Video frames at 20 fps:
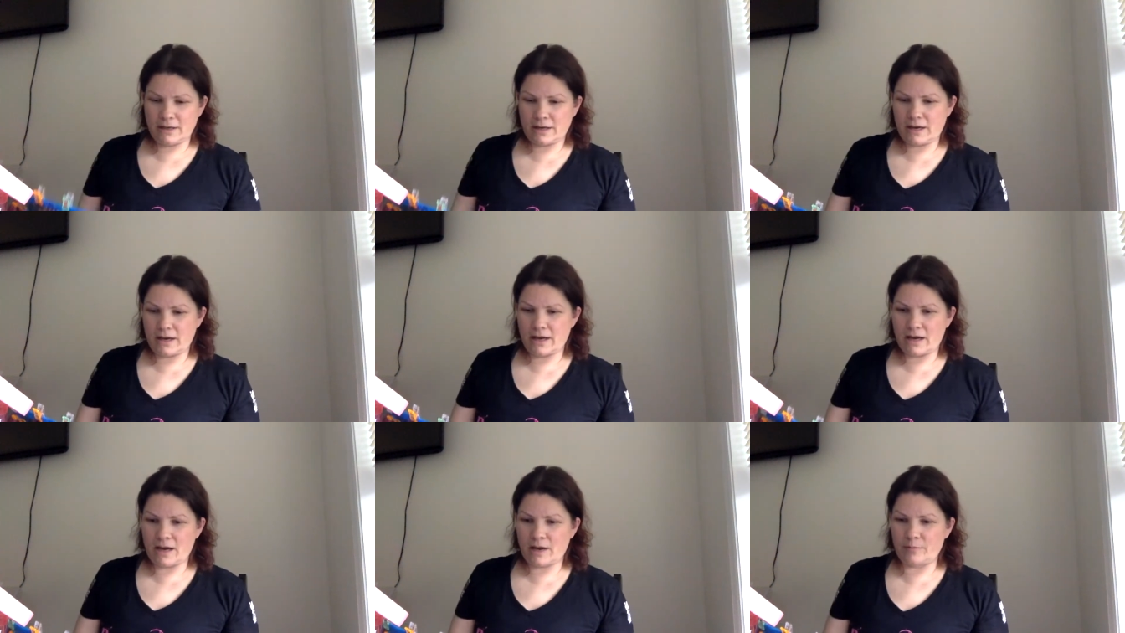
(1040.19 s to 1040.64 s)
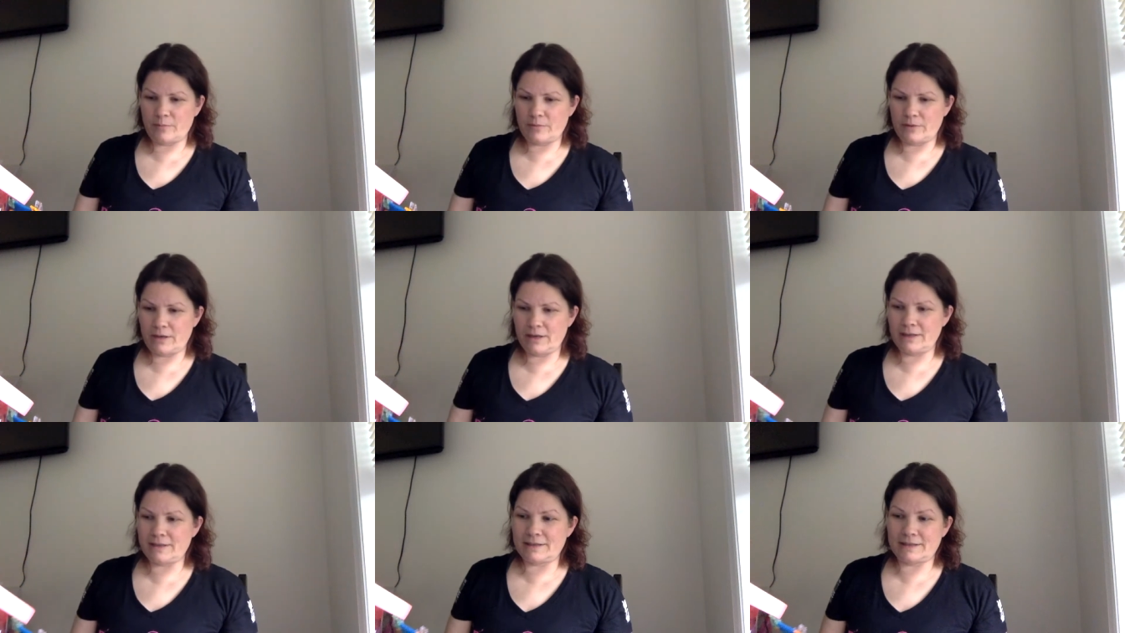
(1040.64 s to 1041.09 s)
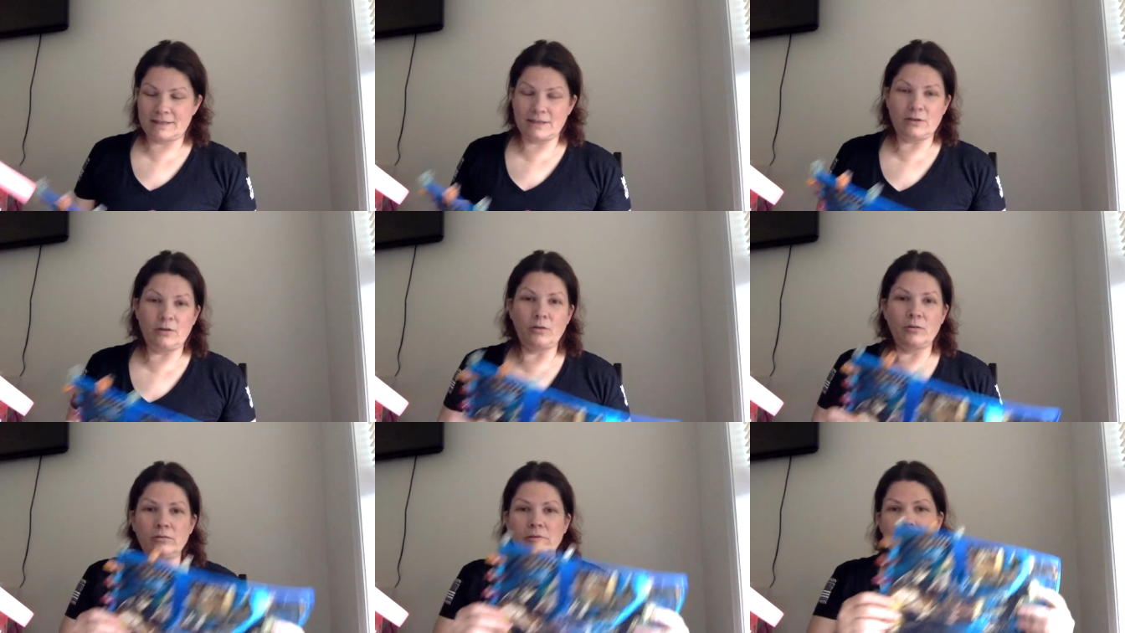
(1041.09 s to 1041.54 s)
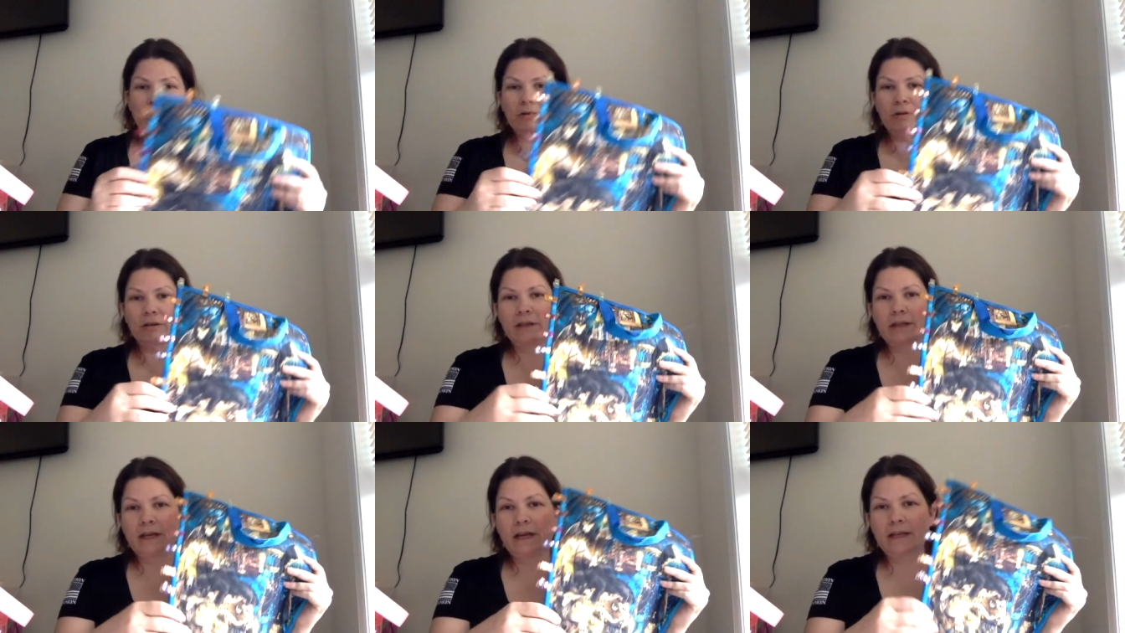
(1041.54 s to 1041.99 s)
It still
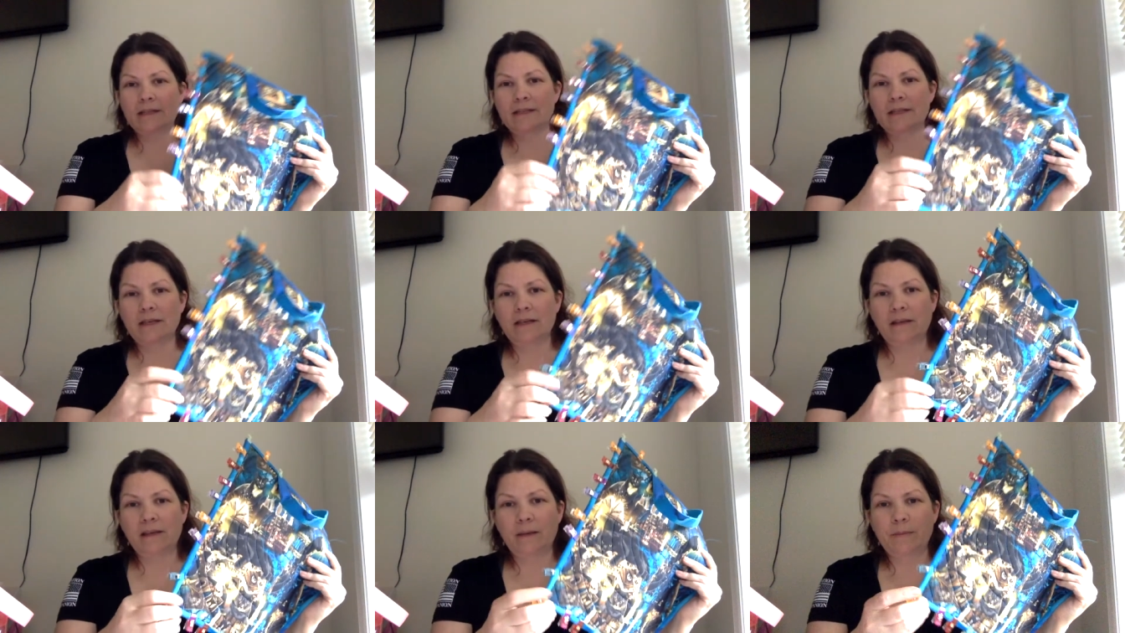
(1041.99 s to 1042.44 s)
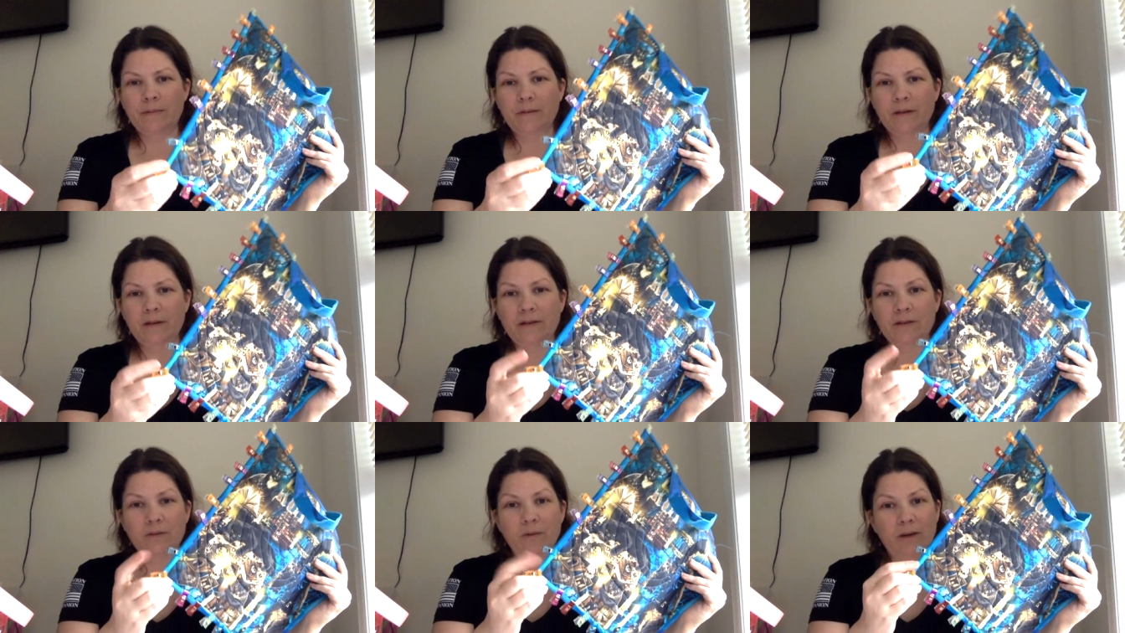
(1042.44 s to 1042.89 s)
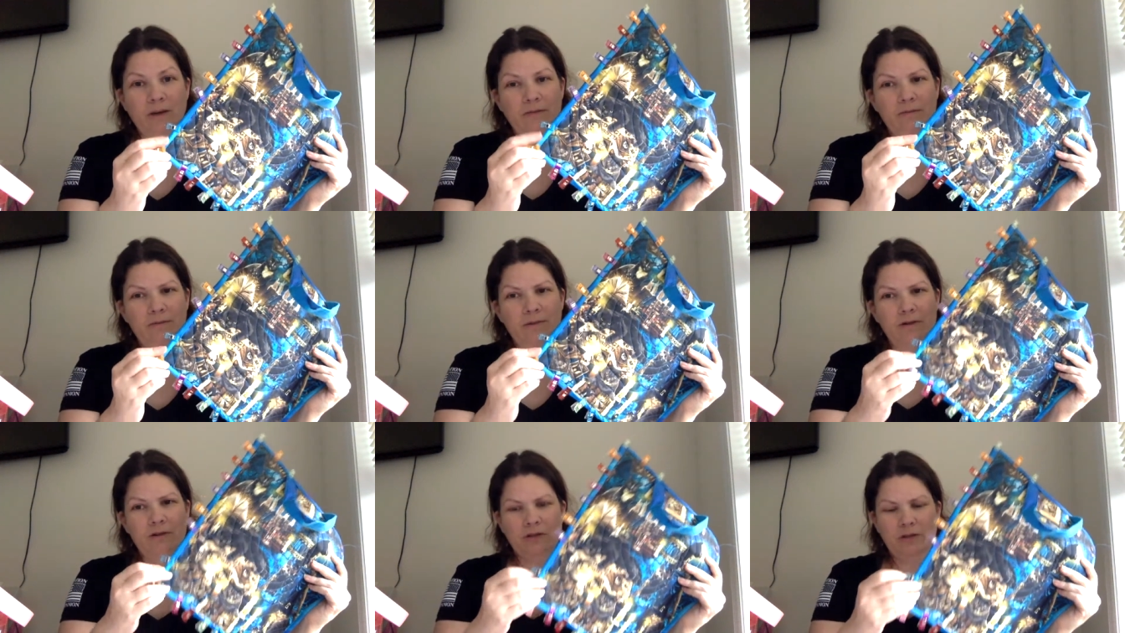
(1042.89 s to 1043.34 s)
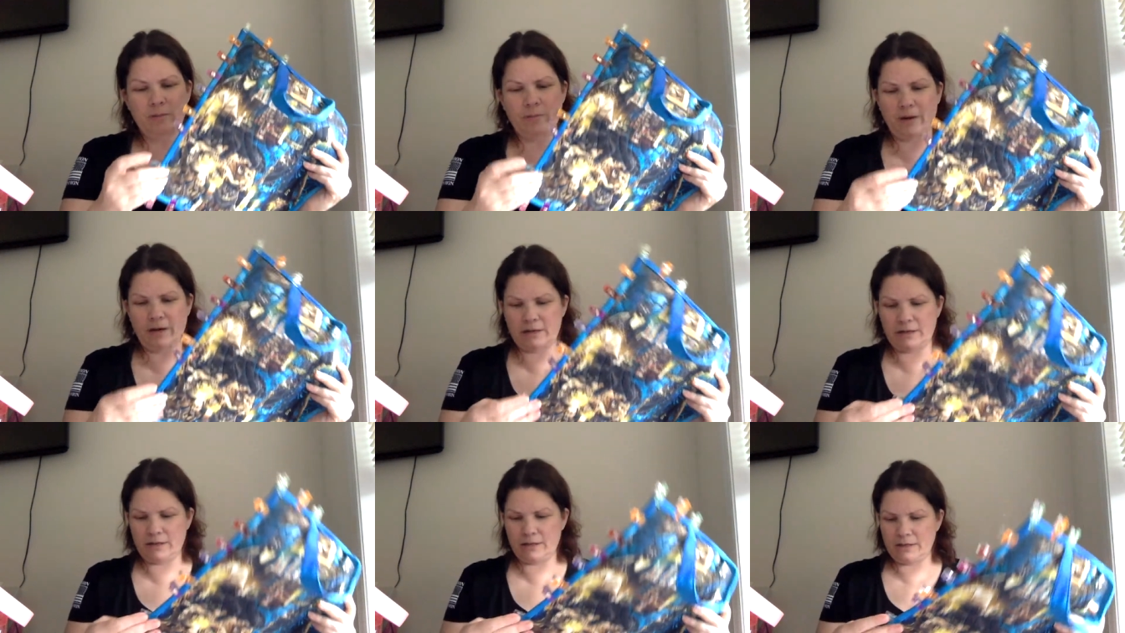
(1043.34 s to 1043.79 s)
literally has the clamps on it so I can finish the
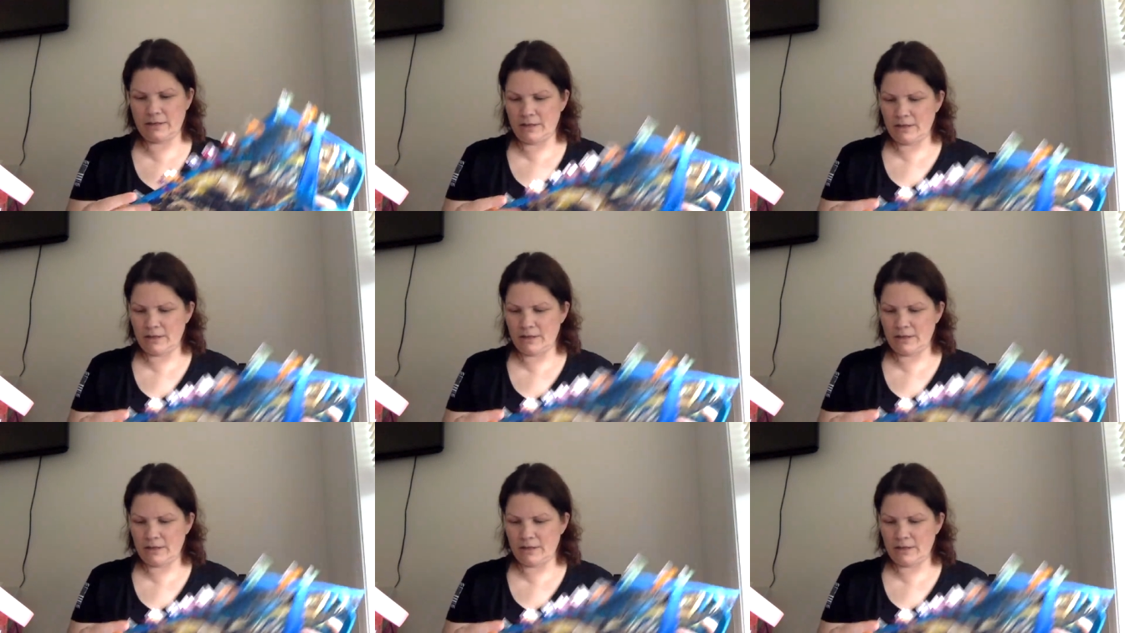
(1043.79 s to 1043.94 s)
binding.